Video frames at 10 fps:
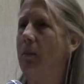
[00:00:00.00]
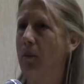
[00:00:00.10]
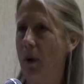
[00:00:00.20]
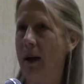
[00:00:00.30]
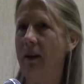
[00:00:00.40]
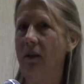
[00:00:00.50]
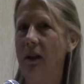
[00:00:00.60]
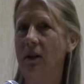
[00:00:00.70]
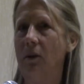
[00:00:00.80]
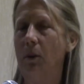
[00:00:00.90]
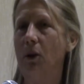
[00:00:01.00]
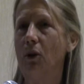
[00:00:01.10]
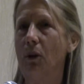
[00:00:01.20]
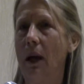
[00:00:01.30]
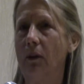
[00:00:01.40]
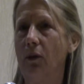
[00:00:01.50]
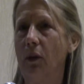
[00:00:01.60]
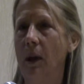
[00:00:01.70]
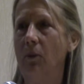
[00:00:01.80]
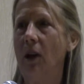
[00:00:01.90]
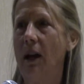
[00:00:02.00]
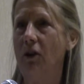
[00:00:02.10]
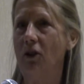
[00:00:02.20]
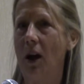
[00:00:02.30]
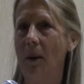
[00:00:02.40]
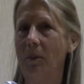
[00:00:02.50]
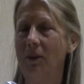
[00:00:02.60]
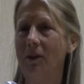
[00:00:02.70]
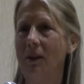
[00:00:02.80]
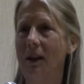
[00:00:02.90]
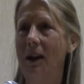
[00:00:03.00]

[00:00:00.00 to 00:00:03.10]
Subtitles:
brought us in to build corrals for them, tiger tops.